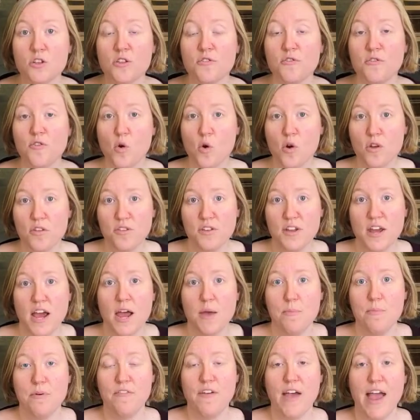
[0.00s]
the fourth
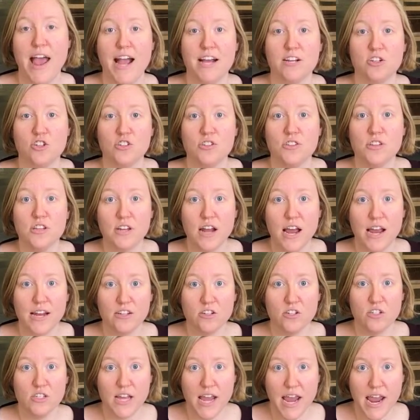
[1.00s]
type of action that I
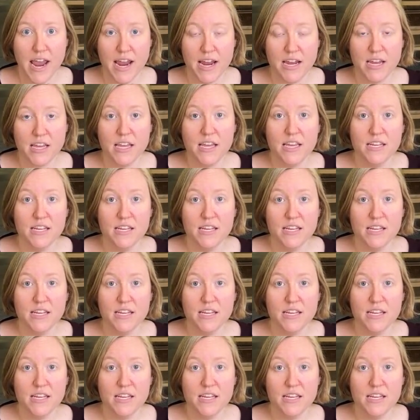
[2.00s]
could take